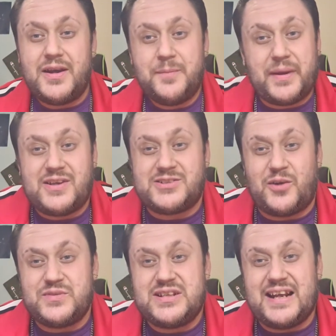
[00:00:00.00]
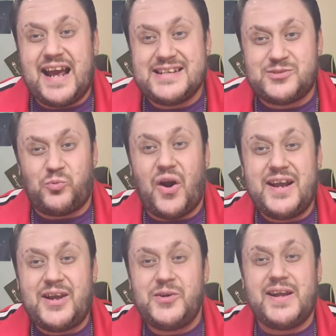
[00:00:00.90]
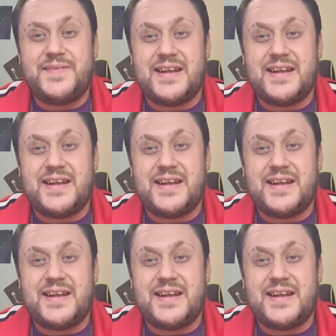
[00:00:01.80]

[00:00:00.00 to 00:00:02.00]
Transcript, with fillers: because obviously it has rhino in the